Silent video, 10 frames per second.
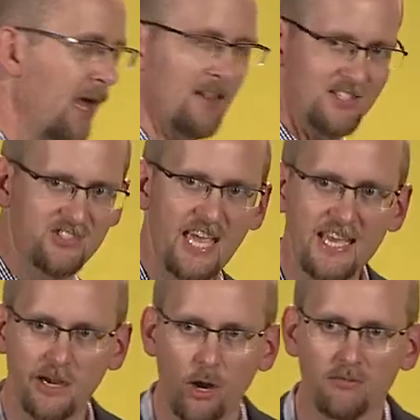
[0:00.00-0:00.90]
Let's
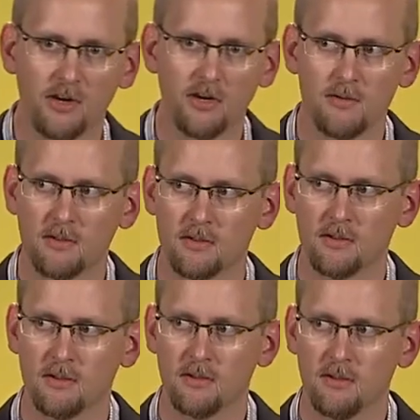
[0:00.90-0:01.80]
take it over,
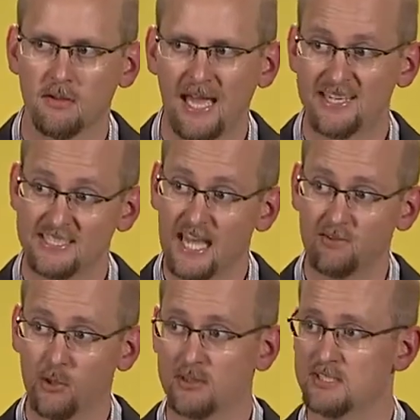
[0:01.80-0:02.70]
and instead of
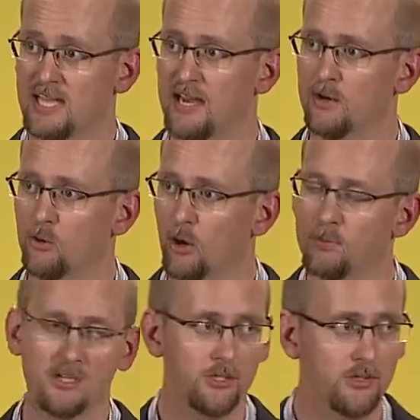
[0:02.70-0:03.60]
doing the standard
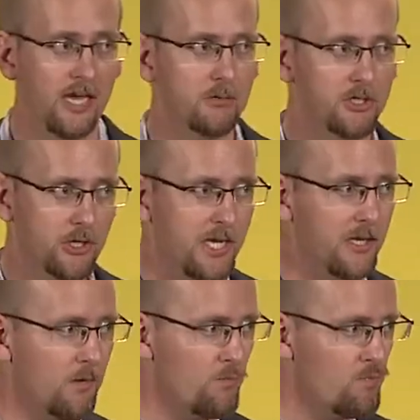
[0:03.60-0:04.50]
corporate 2-day
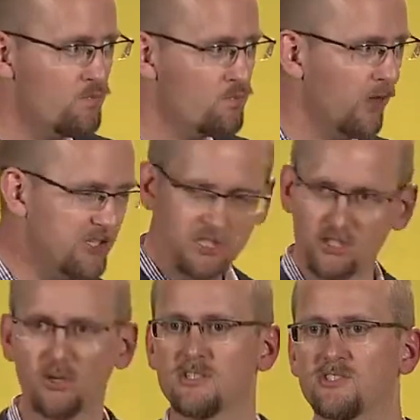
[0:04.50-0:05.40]
retreat, let's just
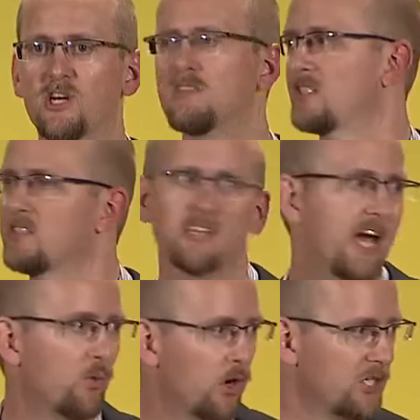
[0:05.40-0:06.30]
do a service
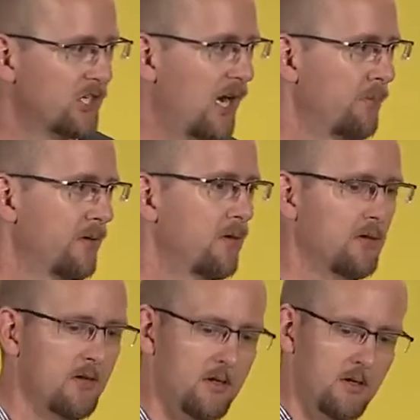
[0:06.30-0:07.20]
design workshop.
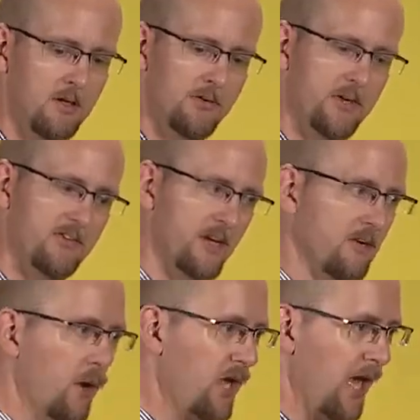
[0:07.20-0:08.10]
So I said,
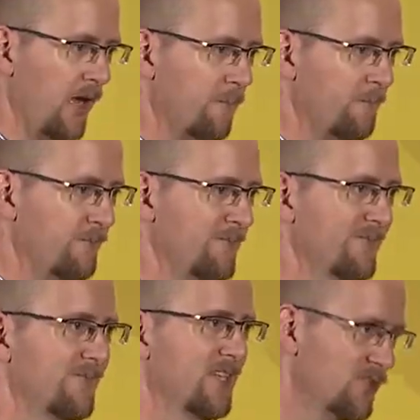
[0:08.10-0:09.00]
OK,
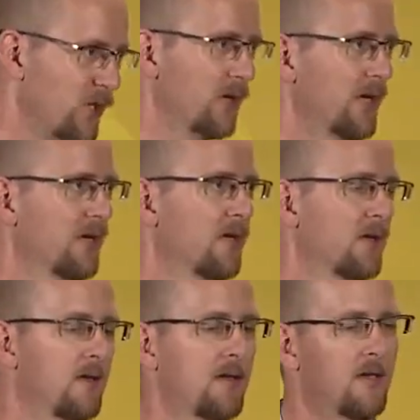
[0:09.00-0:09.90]
let's do it.
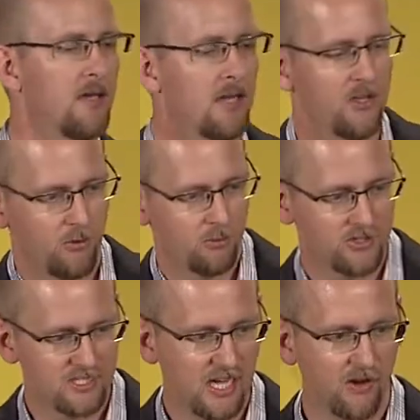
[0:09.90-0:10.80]

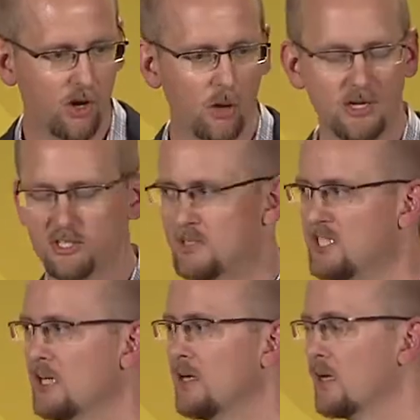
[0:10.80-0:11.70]
Put together a whole bunch of
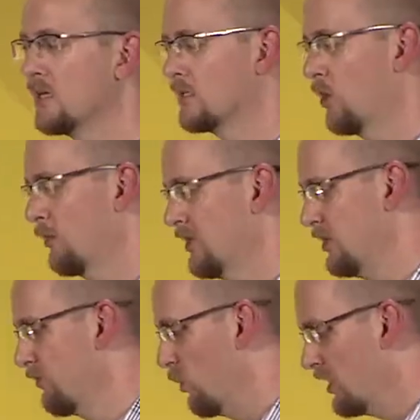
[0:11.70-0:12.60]
materials, a whole bunch
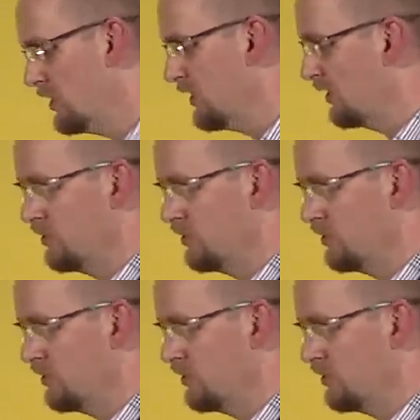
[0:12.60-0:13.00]
of worksheets and